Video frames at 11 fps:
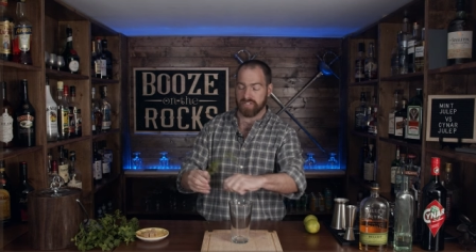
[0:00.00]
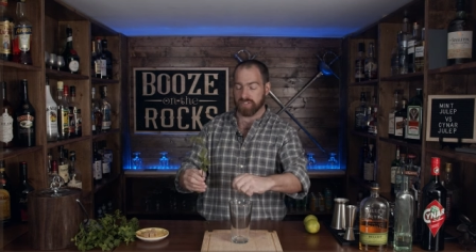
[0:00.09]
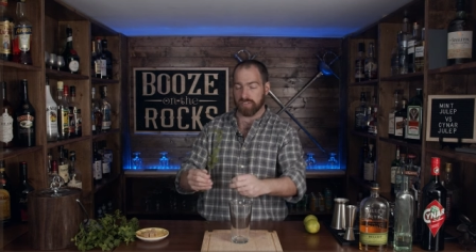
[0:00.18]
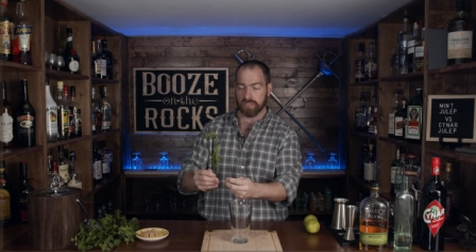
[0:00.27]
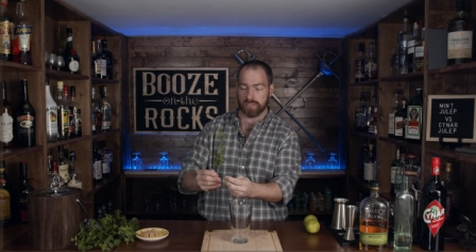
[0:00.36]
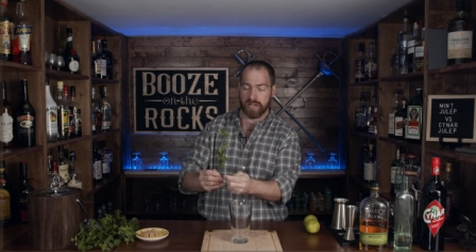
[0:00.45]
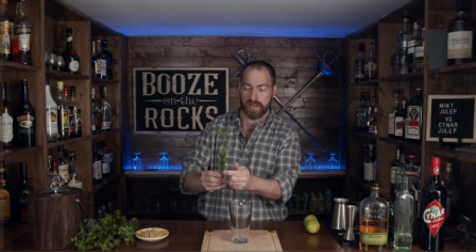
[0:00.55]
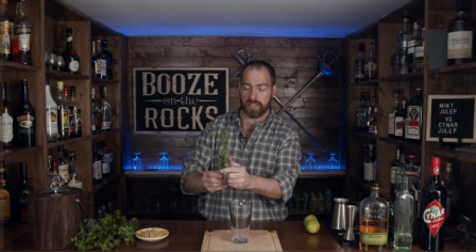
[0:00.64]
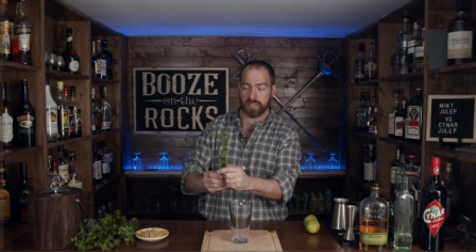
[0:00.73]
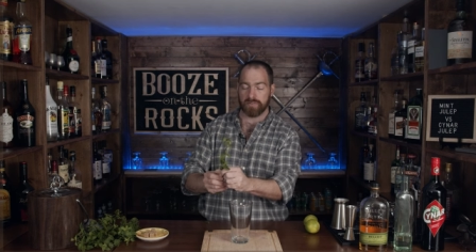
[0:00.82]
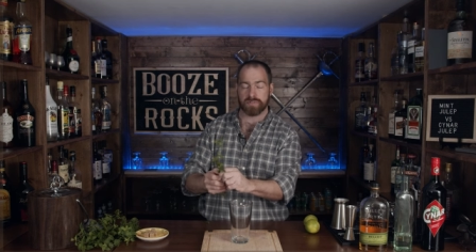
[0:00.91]
These are little
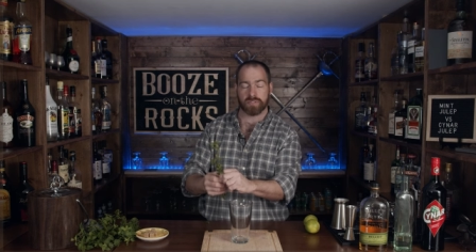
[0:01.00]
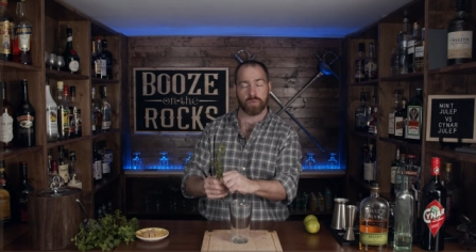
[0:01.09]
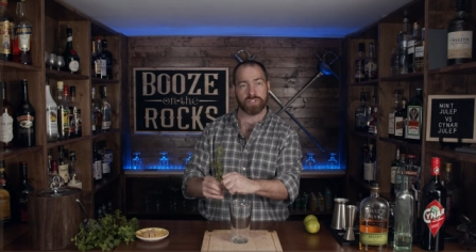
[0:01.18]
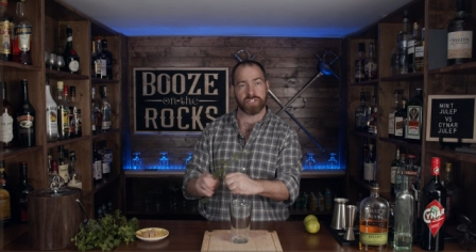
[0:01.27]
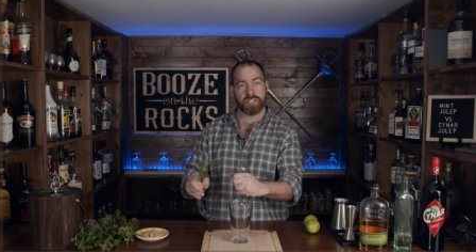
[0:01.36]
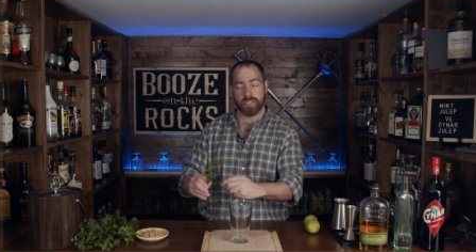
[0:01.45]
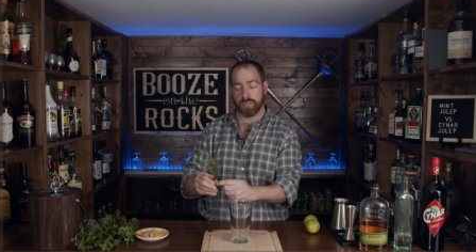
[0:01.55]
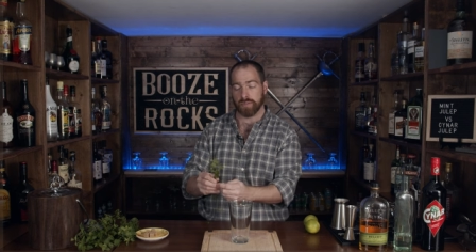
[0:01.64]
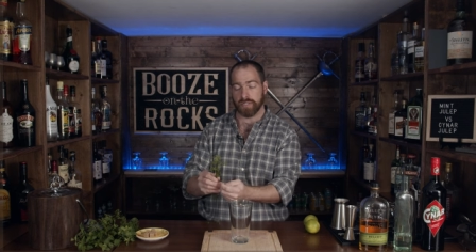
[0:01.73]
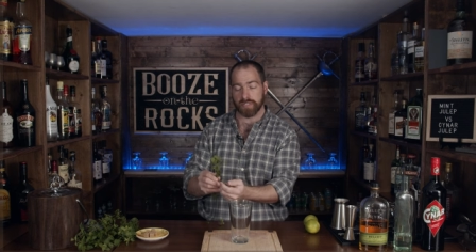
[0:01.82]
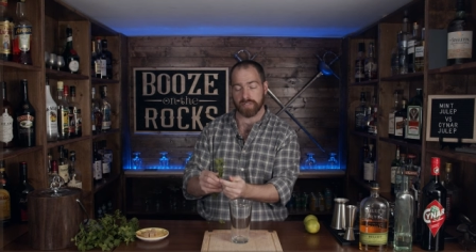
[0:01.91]
tiny leaves, so we'll just
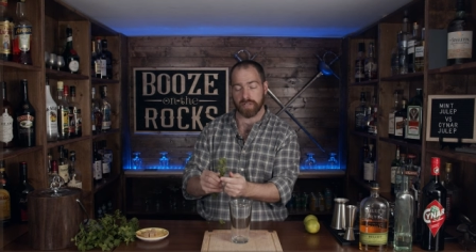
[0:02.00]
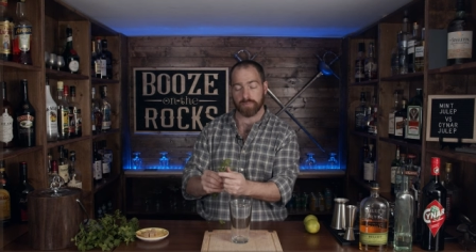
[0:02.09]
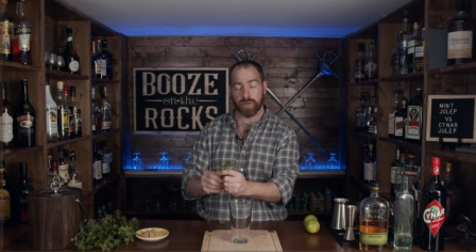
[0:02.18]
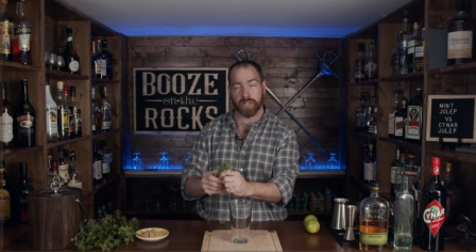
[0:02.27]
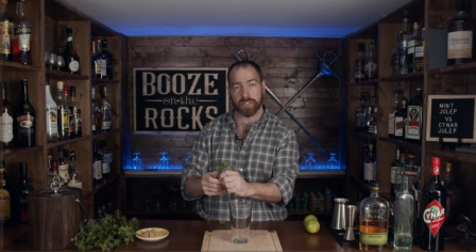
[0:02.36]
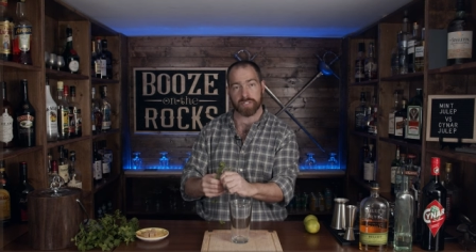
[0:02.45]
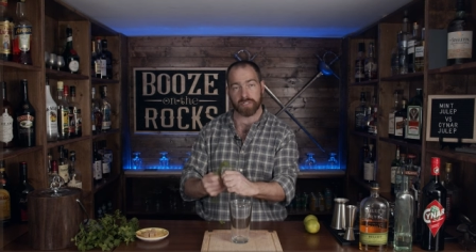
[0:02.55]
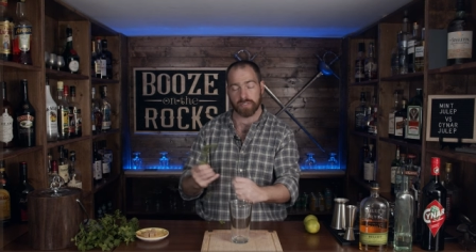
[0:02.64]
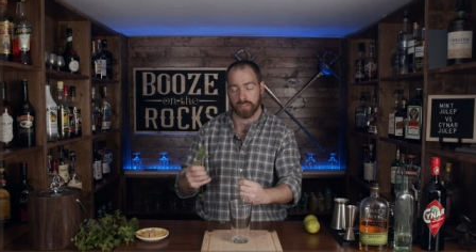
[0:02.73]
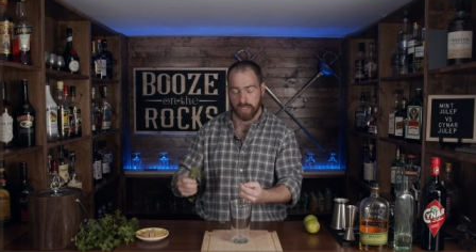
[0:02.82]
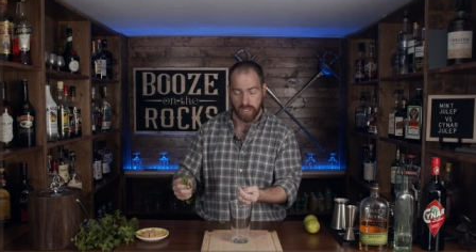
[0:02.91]
denude the entire branch
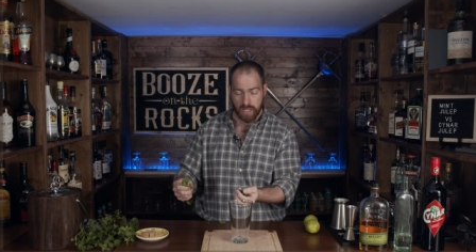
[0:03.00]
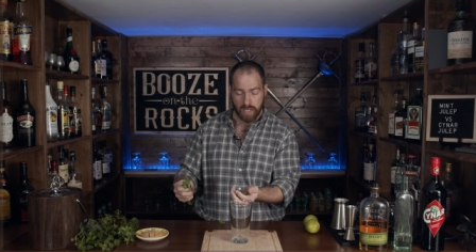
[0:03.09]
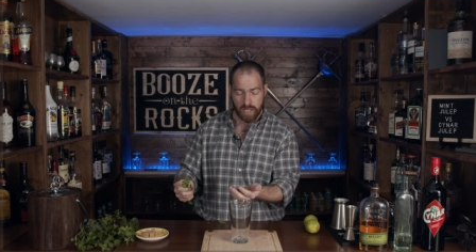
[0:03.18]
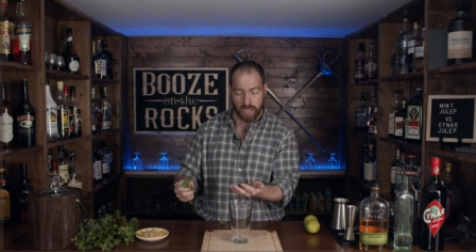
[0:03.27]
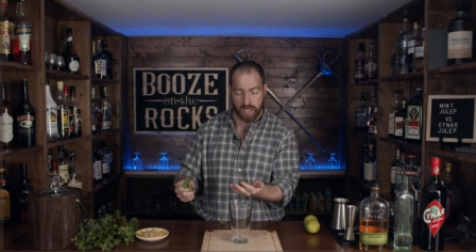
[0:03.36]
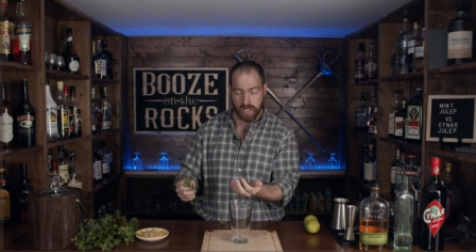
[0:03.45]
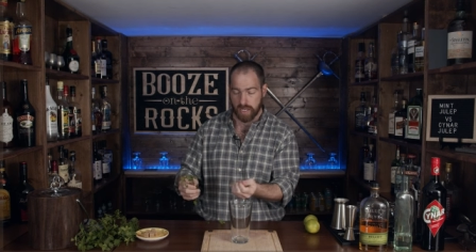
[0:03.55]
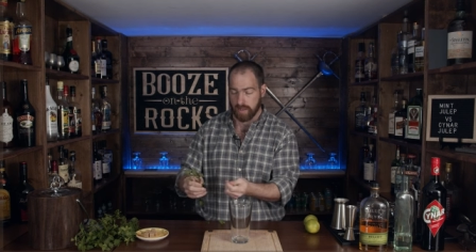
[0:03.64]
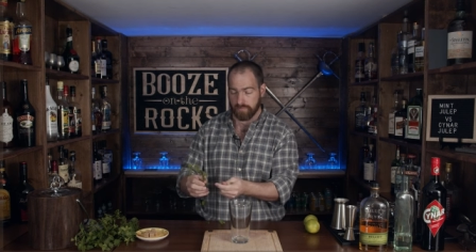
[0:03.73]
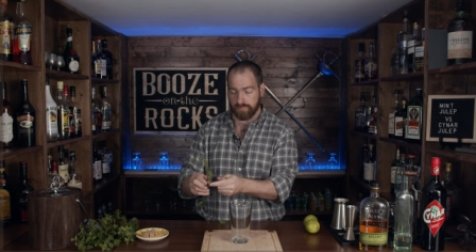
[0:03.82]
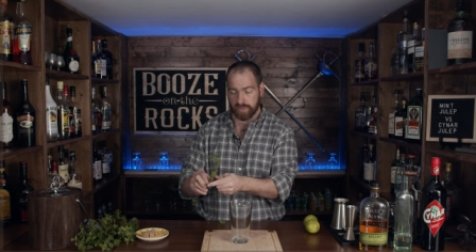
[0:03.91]
here.
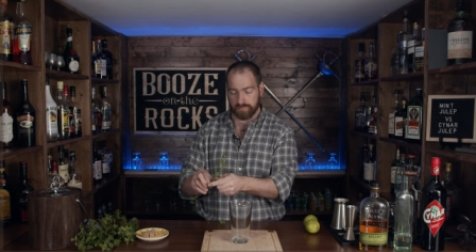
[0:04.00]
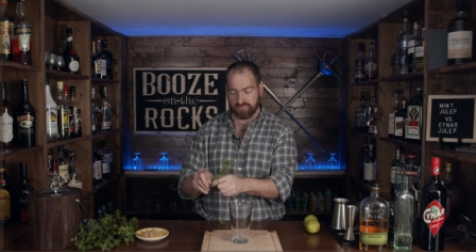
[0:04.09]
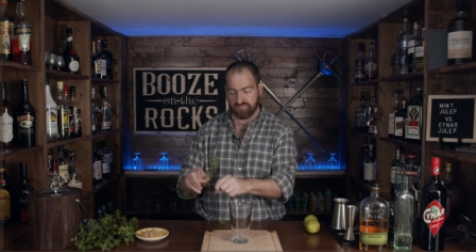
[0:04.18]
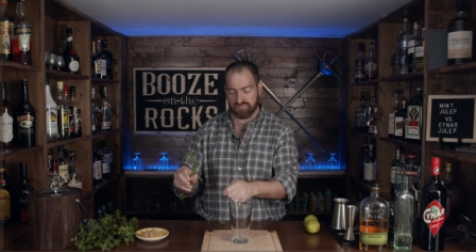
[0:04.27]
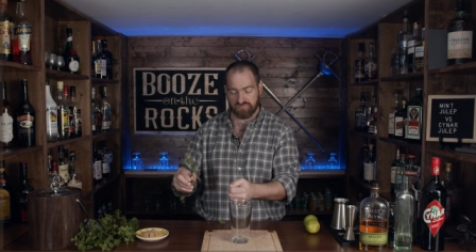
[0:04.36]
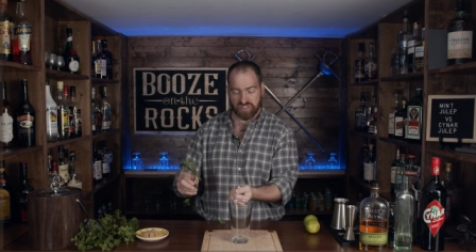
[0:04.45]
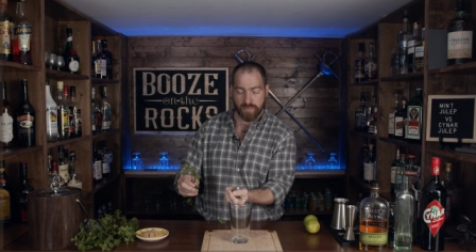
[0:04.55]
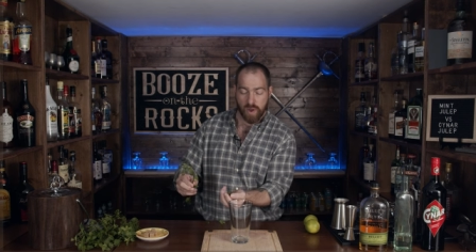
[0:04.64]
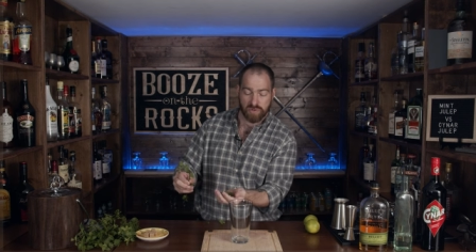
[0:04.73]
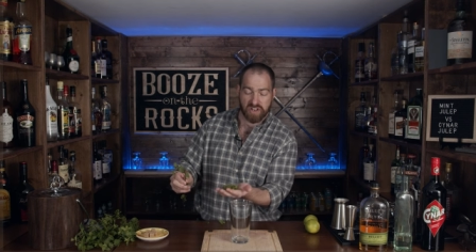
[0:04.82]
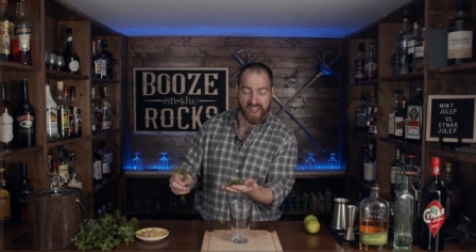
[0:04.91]
Uh, it's
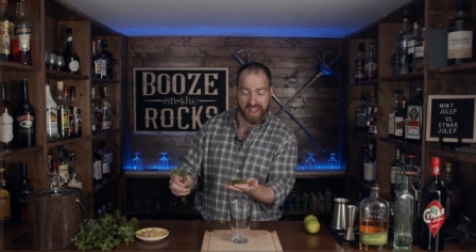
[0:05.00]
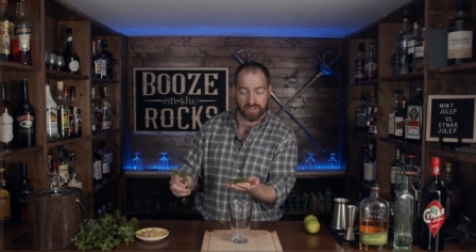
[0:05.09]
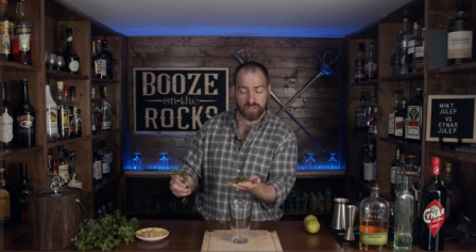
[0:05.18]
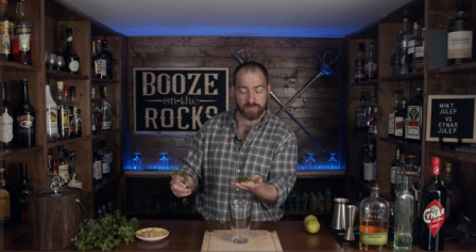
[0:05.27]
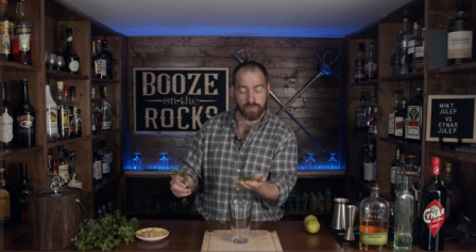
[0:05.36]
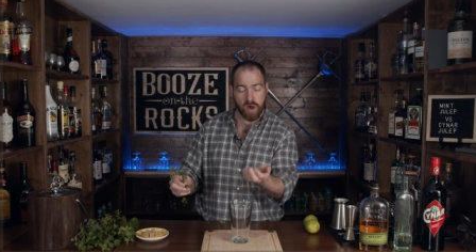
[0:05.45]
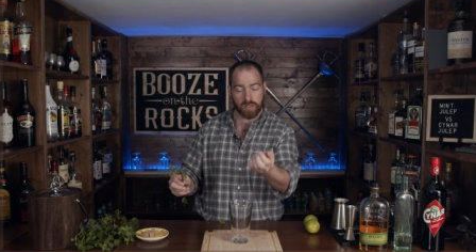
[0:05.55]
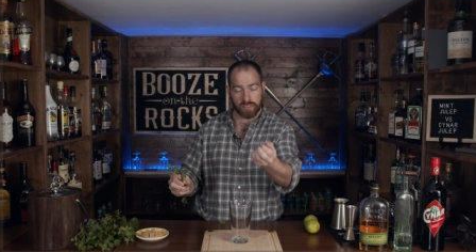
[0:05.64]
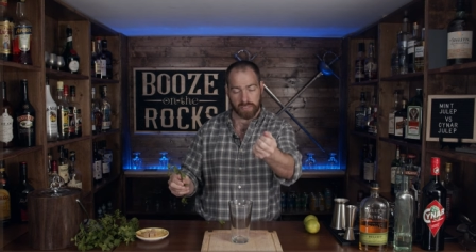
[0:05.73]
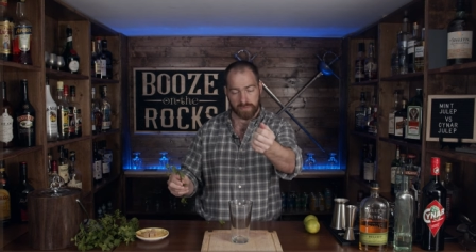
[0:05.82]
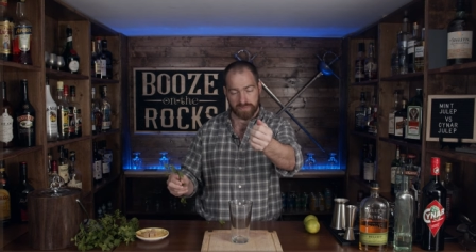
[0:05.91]
about 10
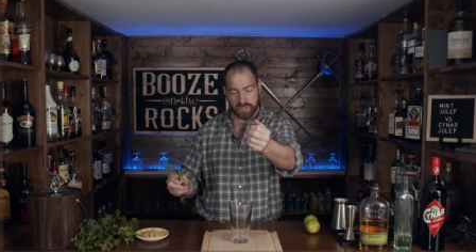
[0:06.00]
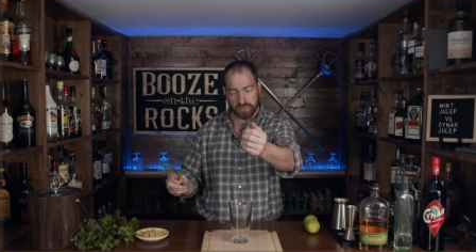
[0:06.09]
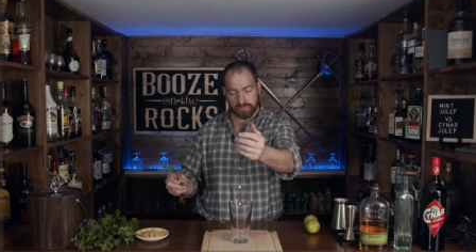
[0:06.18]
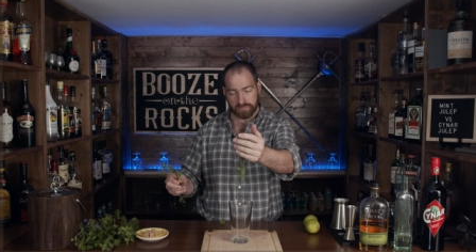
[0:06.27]
small leaves.